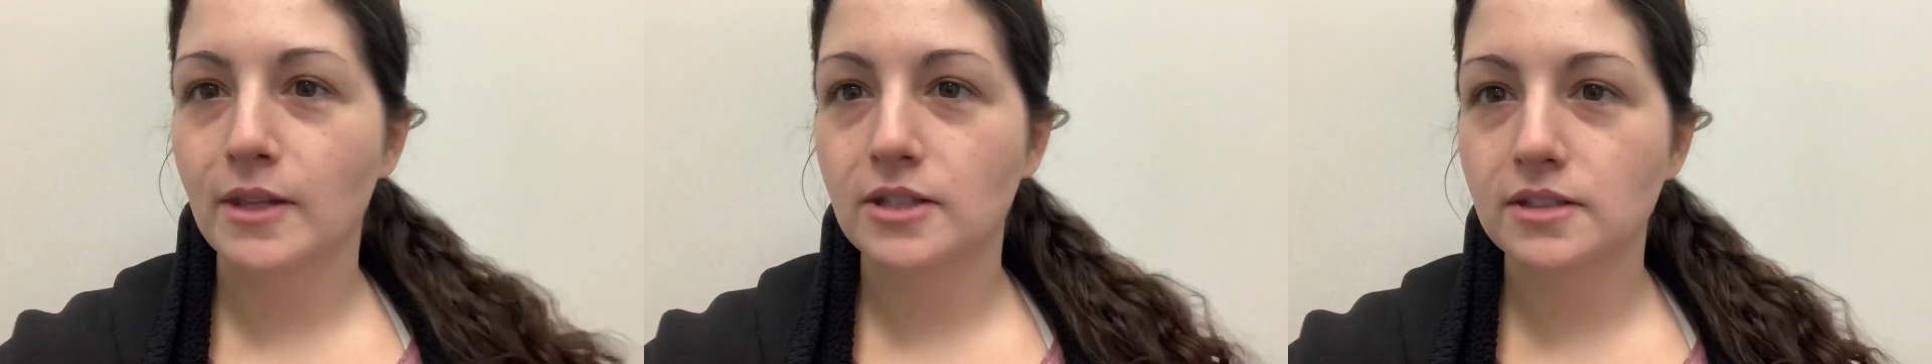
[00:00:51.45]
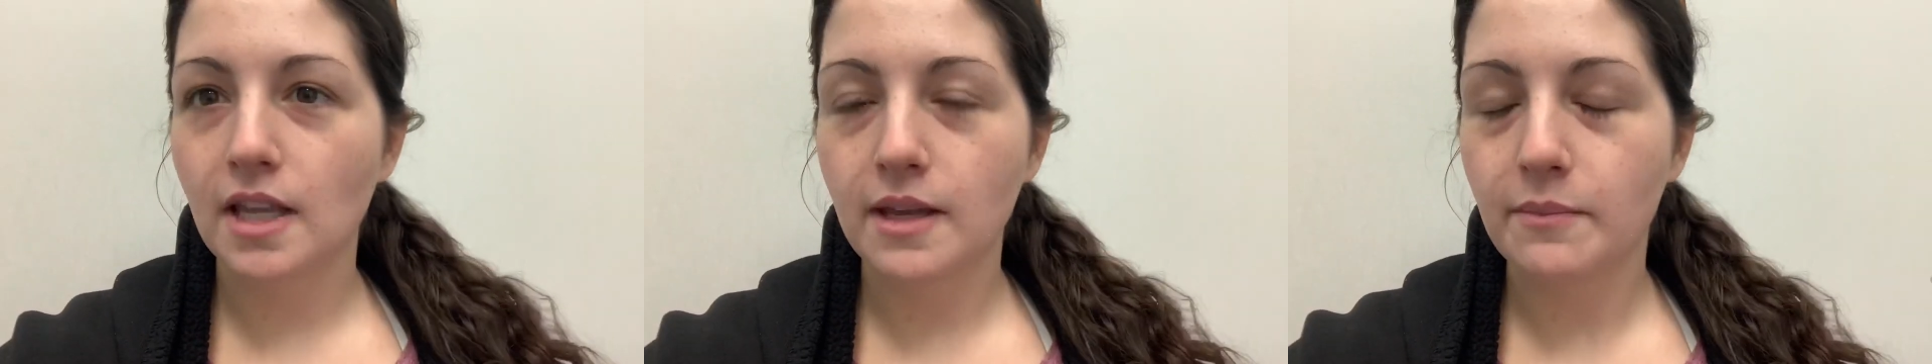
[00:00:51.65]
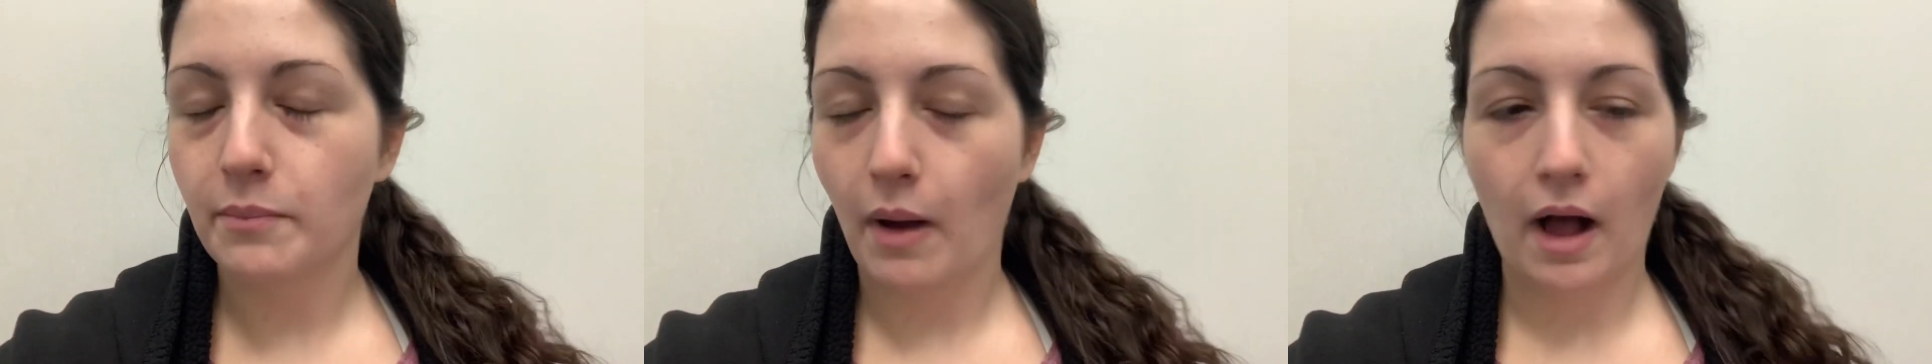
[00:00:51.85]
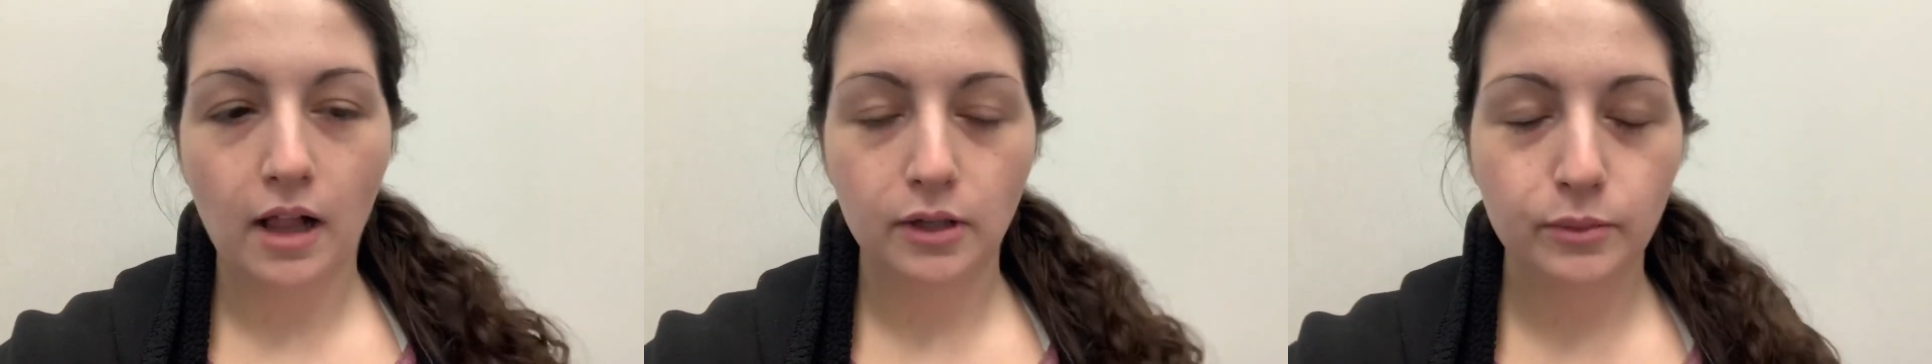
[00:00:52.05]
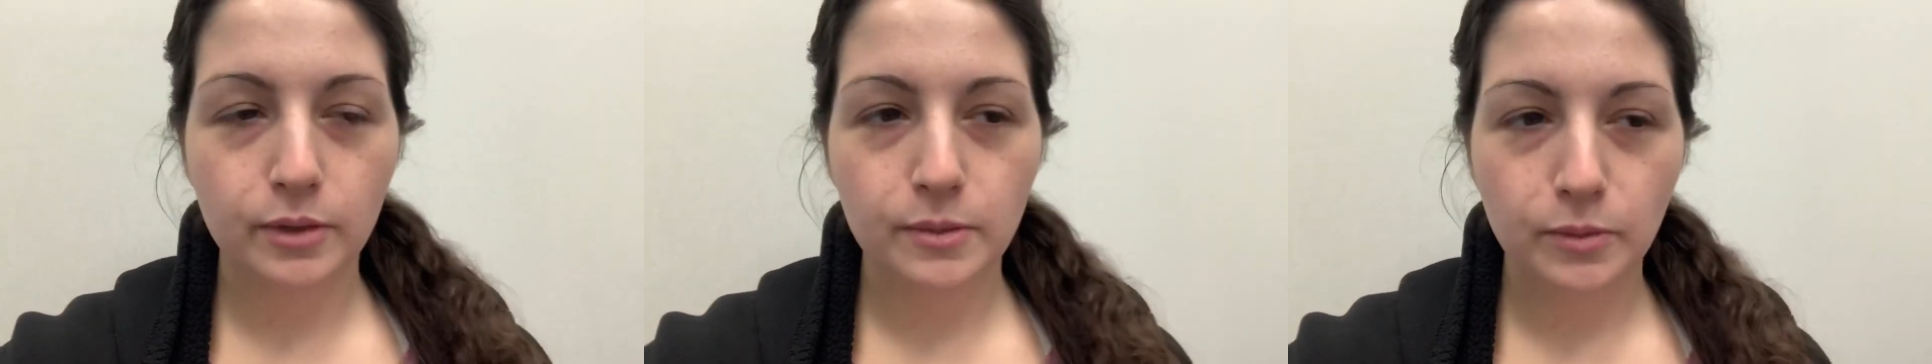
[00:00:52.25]
and there's like
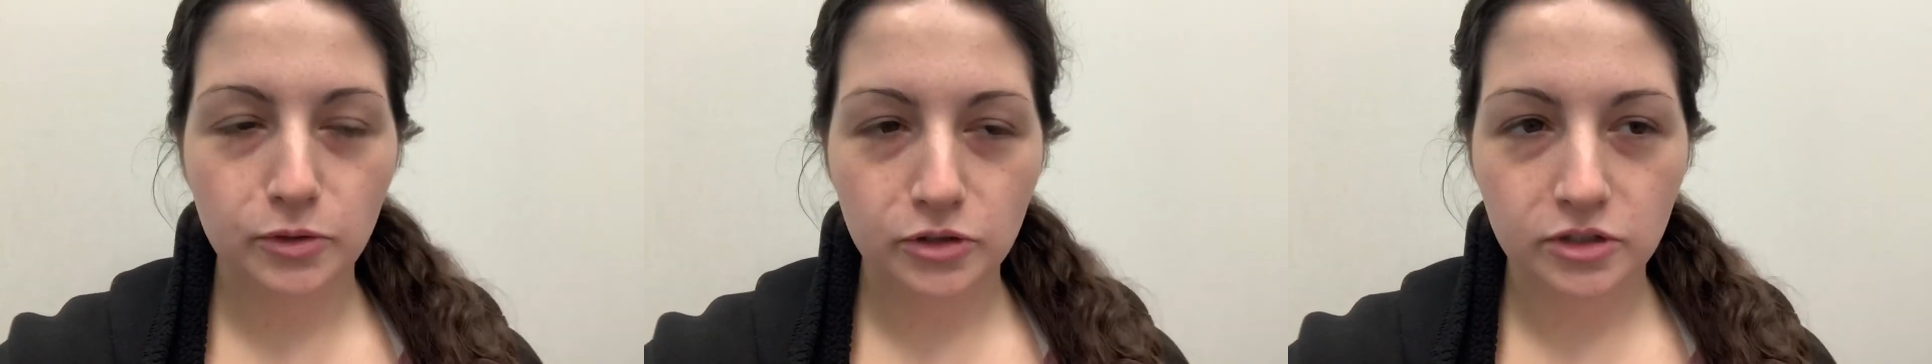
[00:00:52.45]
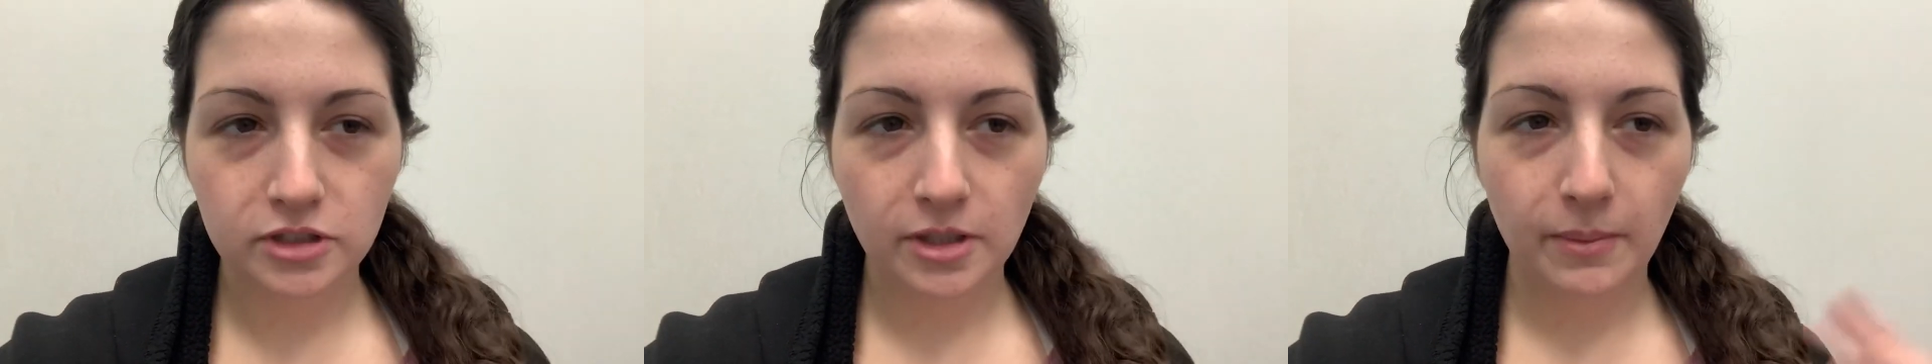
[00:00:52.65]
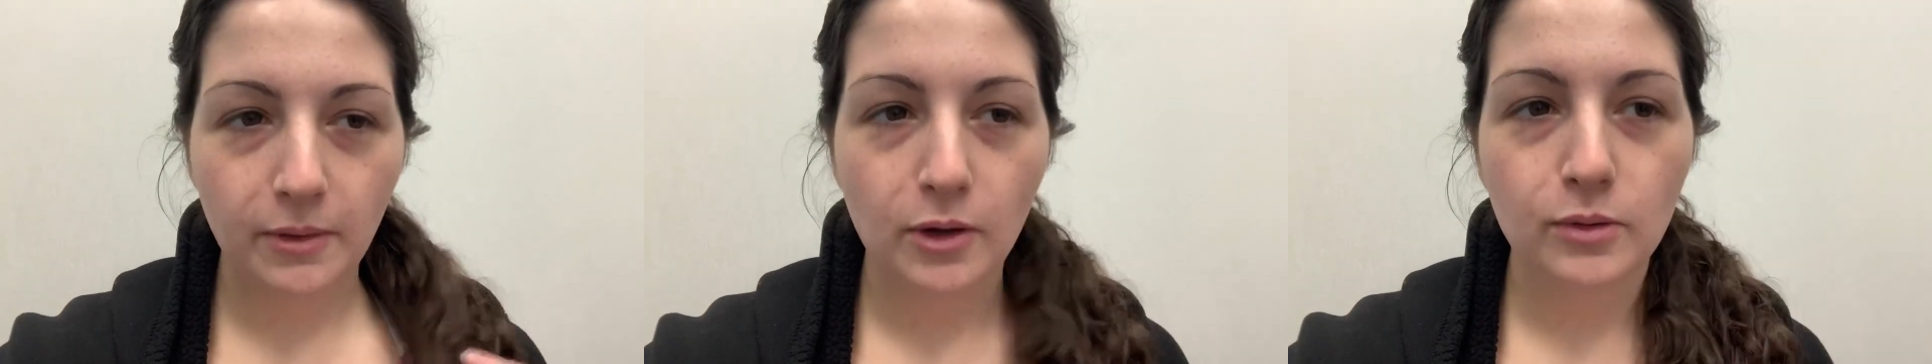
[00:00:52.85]
Bollywood music or something